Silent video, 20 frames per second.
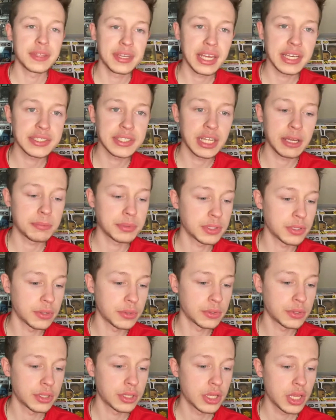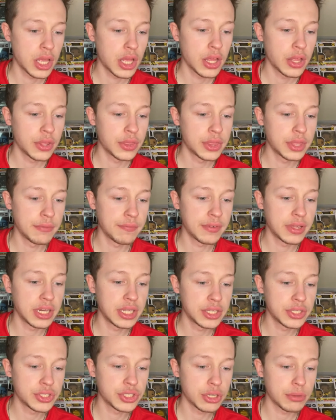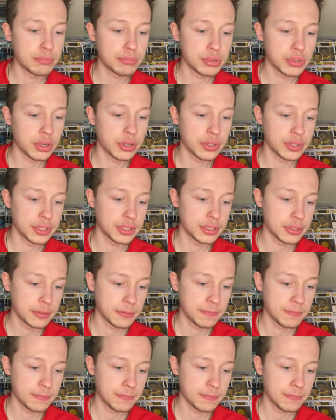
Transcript: next episode, The Village Bride.